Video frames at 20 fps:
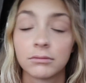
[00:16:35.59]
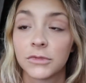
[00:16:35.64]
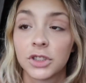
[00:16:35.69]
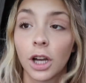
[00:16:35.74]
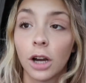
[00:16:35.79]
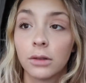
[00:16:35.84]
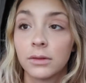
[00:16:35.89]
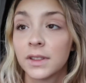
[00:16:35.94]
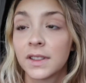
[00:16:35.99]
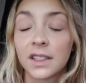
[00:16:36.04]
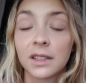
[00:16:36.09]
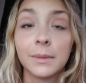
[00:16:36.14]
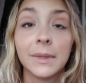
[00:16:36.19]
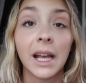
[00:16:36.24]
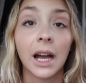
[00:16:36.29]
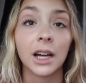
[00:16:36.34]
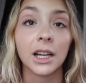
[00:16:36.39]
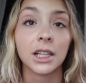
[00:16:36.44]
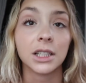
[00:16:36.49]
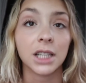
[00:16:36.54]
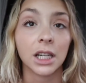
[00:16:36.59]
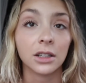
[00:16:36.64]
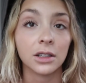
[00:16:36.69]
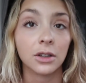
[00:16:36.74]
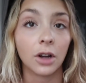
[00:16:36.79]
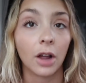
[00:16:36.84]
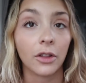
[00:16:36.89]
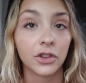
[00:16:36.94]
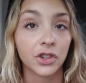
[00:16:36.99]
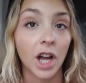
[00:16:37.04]
So this is me out here
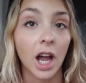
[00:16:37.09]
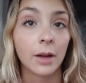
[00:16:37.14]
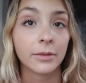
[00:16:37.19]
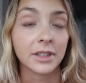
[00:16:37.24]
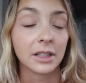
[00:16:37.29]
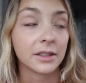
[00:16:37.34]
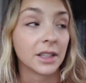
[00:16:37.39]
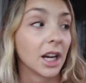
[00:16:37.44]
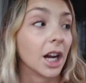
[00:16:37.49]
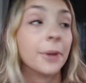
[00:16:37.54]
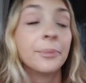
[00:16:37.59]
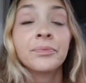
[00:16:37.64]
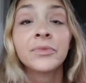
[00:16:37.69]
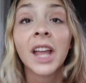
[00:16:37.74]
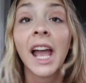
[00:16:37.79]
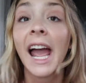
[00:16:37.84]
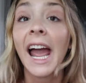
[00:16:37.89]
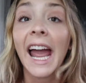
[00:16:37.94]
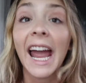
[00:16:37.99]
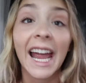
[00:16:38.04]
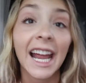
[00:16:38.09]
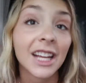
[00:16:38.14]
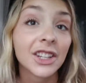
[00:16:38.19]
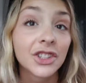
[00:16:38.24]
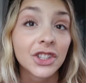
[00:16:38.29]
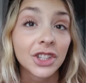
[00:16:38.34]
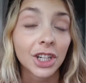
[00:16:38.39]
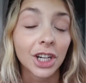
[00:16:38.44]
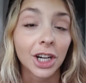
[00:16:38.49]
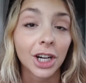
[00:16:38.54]
telling all the jobs out there,
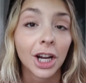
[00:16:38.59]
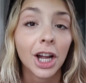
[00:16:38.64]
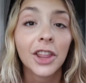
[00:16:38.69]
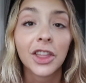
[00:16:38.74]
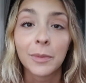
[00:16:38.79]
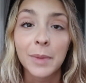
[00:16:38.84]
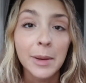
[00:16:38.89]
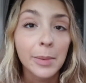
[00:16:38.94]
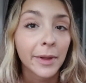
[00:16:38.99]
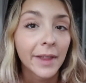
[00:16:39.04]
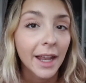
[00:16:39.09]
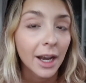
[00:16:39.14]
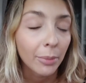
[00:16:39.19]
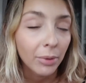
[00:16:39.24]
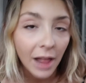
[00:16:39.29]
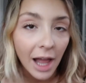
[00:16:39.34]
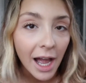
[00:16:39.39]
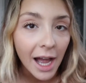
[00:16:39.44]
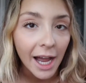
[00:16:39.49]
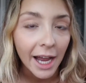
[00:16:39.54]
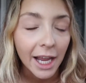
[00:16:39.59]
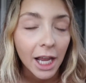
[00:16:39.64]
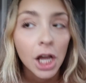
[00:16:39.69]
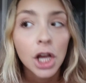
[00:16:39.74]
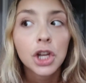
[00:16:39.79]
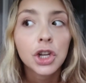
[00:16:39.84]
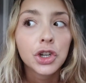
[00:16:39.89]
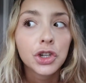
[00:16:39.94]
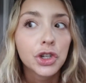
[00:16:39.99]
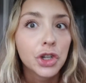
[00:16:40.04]
answer the people that apply
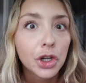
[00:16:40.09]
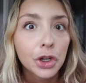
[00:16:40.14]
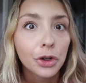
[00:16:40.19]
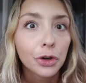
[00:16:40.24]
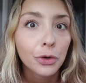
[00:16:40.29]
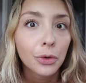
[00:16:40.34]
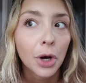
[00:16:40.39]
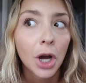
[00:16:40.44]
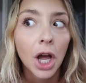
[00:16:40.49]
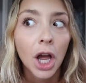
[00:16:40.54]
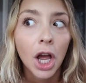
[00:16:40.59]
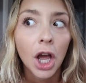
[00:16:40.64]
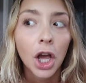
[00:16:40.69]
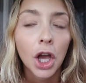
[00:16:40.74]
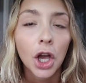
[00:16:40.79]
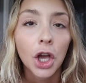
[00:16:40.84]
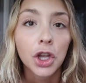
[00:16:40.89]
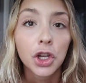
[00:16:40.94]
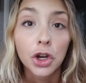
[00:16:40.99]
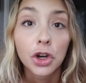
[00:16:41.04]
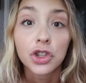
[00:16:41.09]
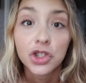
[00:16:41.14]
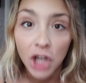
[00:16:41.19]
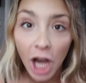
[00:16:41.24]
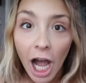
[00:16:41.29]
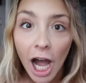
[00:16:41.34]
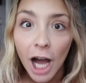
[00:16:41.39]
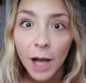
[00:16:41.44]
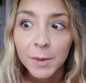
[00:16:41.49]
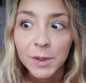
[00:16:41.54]
to your
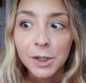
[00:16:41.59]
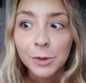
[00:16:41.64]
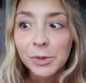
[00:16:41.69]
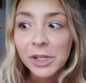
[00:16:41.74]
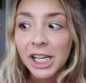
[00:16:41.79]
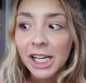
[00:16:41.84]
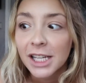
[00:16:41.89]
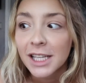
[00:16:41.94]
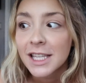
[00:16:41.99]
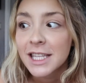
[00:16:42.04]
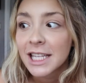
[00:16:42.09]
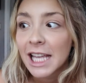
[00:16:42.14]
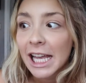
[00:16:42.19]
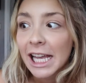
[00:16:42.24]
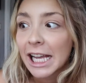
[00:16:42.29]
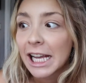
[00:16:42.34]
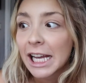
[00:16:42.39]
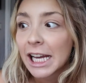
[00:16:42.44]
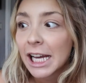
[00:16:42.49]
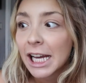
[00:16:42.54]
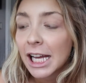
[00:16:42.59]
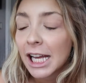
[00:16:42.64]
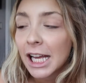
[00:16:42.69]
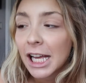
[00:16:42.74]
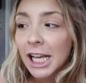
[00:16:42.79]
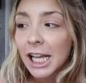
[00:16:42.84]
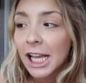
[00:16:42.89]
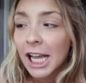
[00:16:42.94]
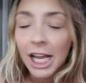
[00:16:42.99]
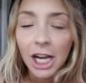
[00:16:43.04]
jobs, because like,
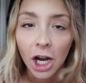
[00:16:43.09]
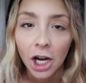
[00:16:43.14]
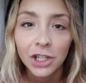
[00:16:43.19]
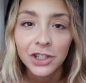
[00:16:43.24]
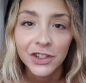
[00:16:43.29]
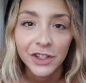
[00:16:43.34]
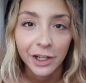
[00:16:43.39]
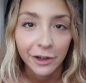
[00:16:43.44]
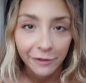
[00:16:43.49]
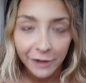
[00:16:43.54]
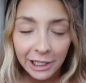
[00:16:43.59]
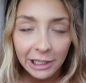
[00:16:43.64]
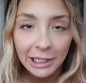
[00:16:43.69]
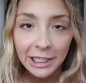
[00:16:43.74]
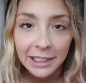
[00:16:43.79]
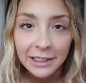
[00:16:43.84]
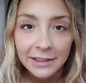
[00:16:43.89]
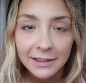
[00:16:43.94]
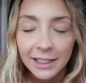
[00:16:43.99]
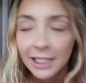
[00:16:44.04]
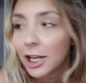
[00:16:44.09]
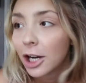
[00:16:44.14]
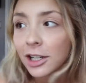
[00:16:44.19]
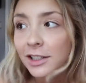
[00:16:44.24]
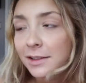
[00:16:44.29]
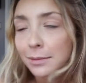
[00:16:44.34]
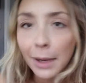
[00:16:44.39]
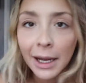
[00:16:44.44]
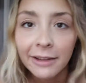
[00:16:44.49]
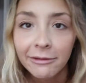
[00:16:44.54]
it hurts their feelings. It
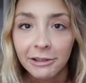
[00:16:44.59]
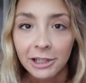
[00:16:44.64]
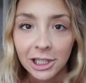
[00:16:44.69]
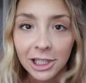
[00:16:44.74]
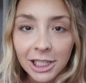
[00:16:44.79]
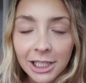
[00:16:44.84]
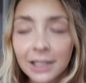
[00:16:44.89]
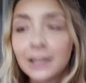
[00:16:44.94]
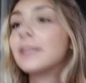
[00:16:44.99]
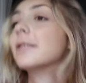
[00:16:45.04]
hurts my feeling,